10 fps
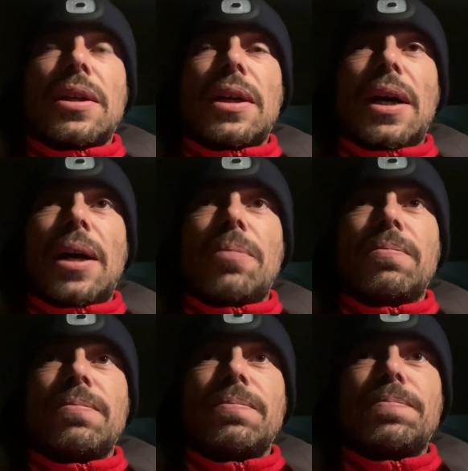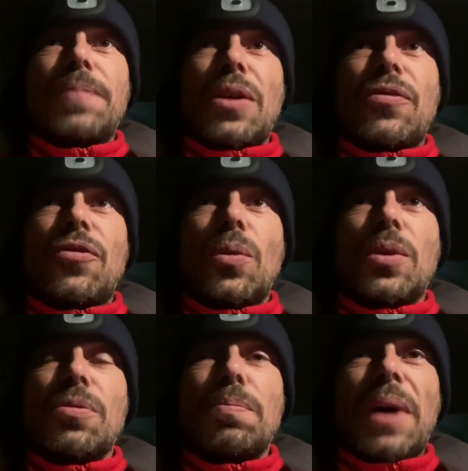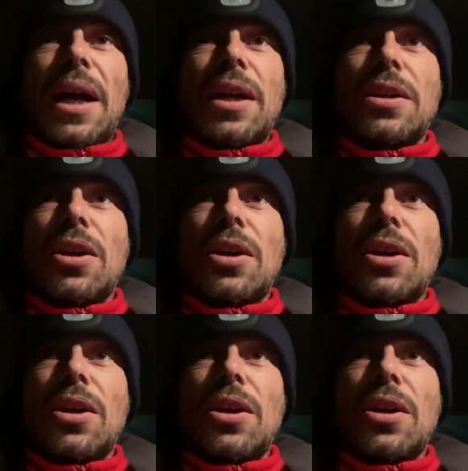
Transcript: Um, both forwards and back had